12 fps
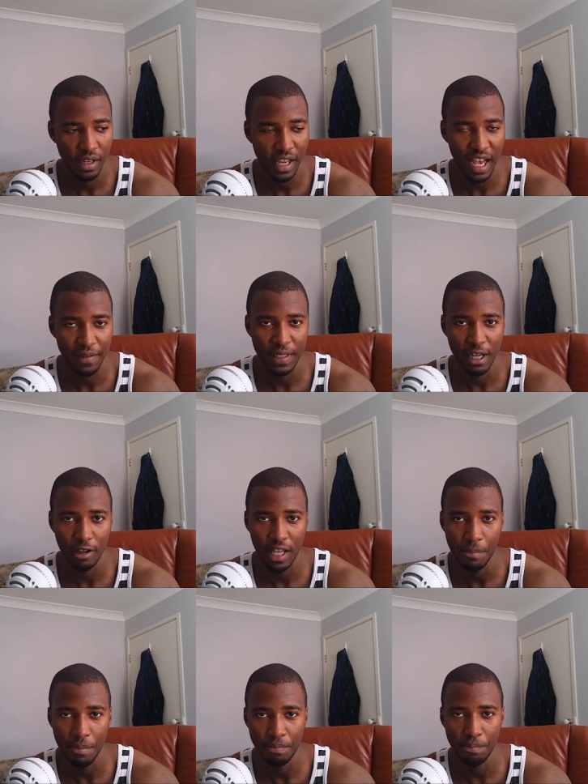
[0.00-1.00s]
lifestyle,
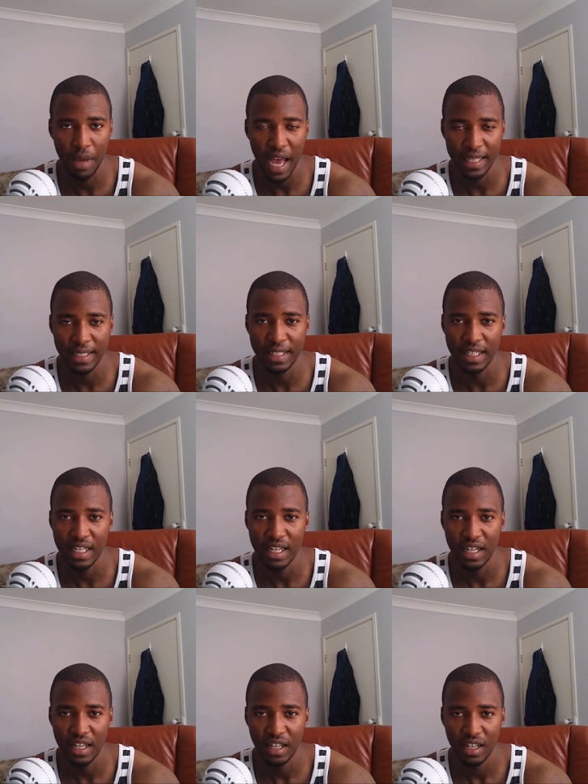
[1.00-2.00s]
that pattern,
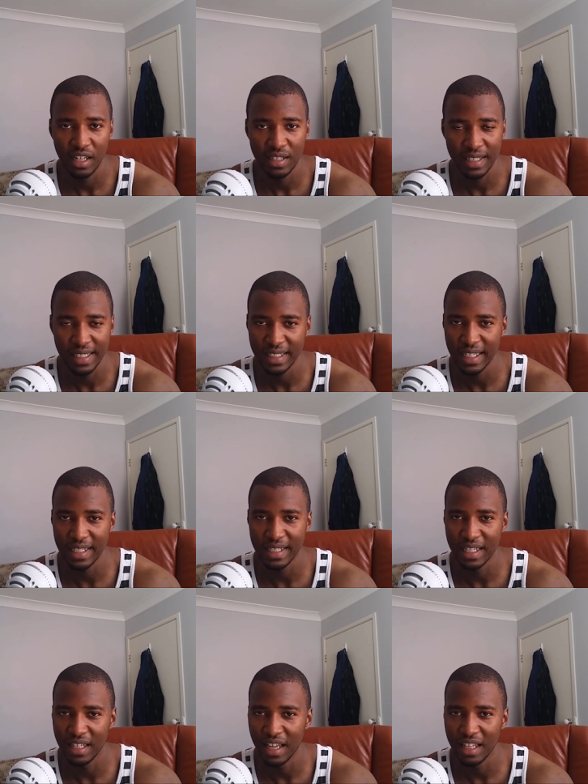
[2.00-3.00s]
success is
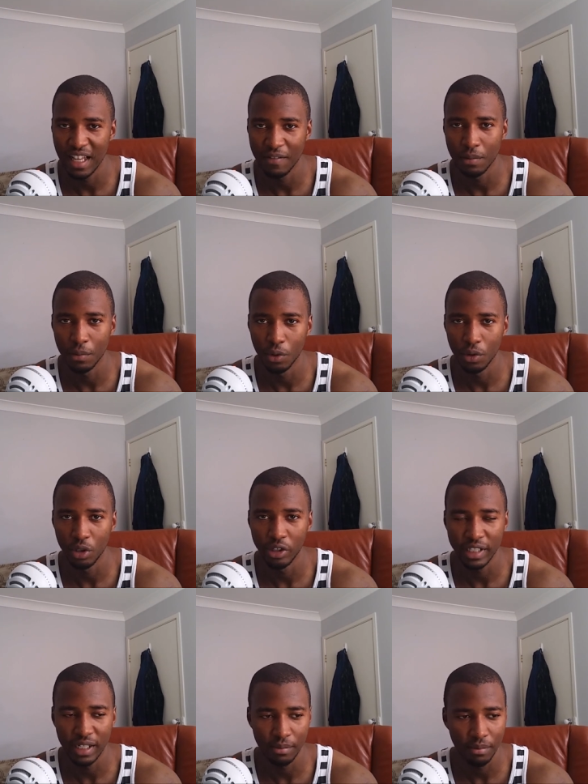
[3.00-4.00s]
inevitable. You're
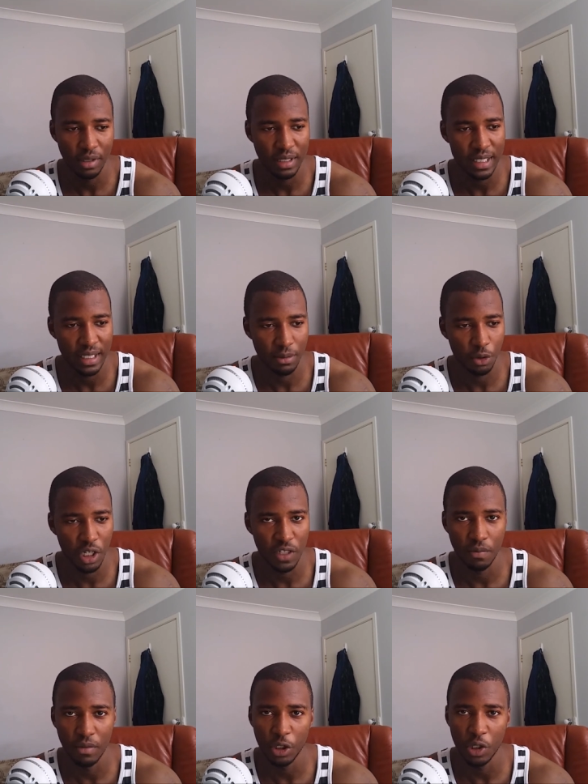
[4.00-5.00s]
going to see some
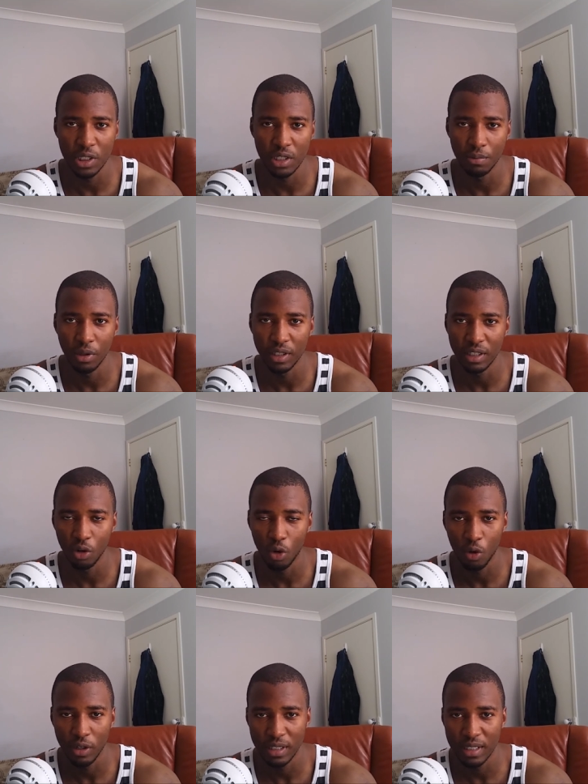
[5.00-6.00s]
transformations in your body,
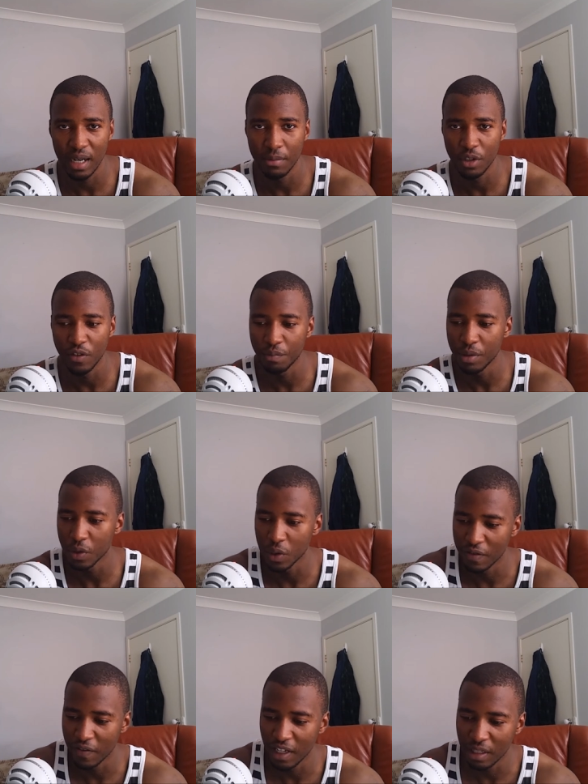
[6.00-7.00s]
or in terms of personal
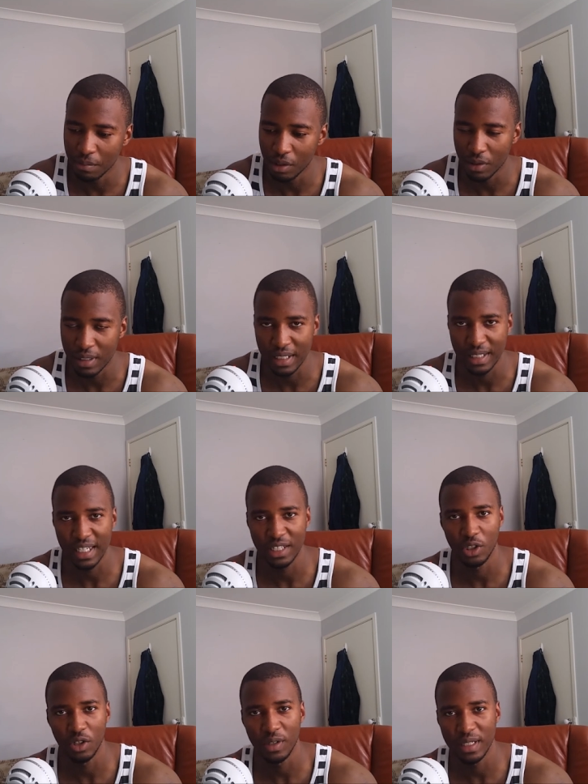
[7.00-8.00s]
development or success,
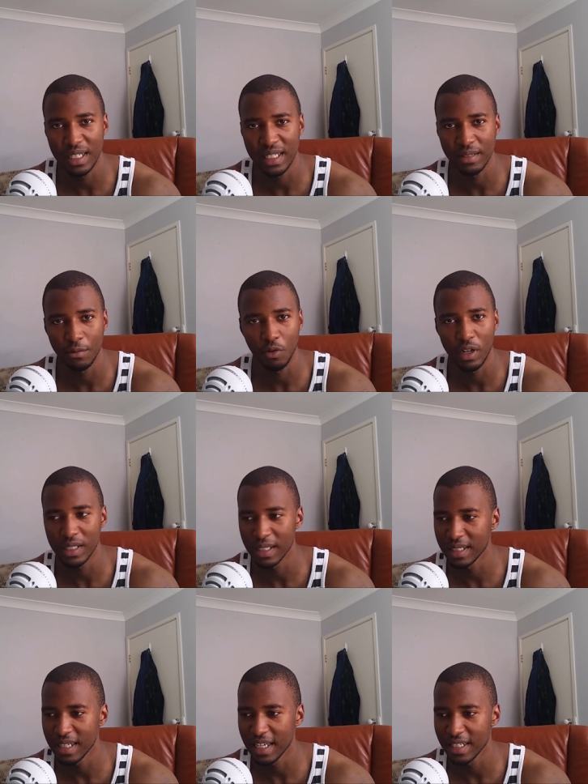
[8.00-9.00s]
you're going to see some great
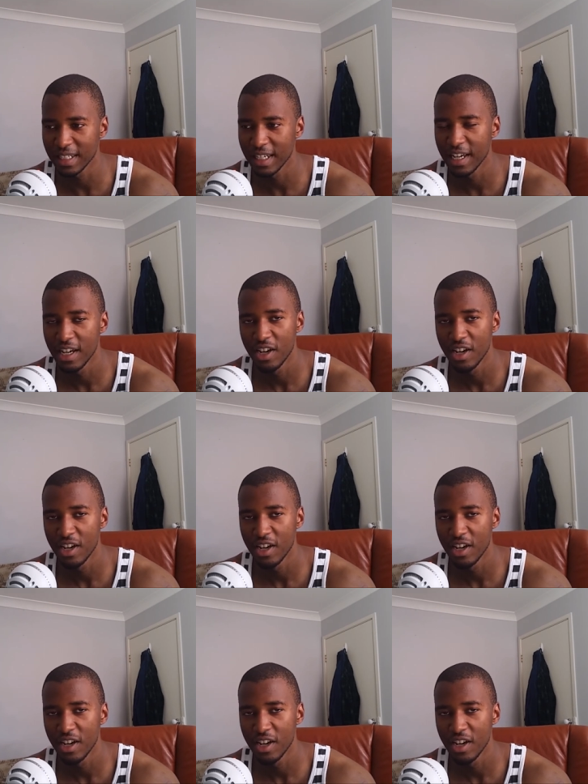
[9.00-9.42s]
success.